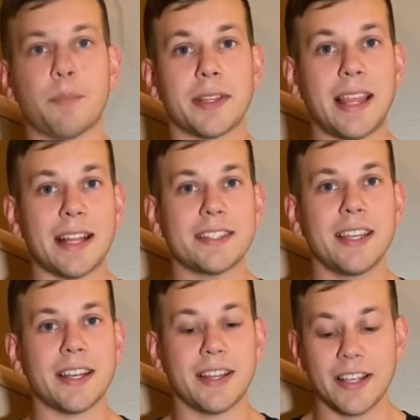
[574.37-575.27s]
But that's
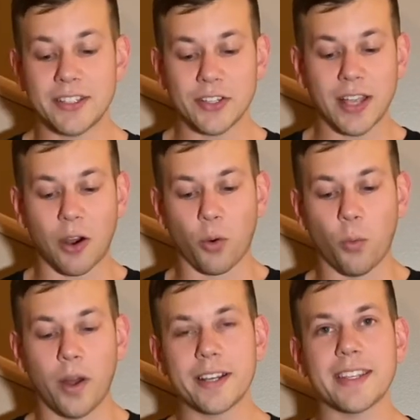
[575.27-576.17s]
it. This is our
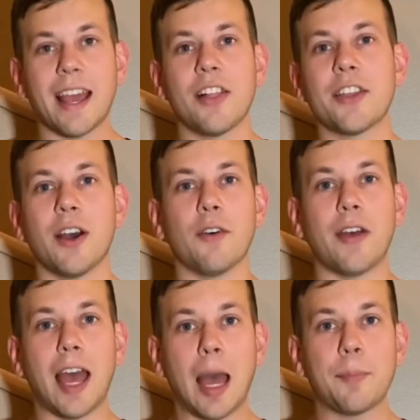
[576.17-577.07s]
1 gallon of
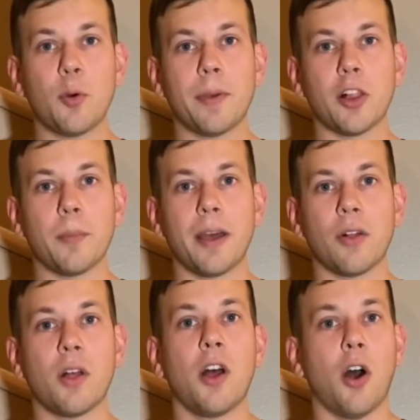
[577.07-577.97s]
Apple Melomel.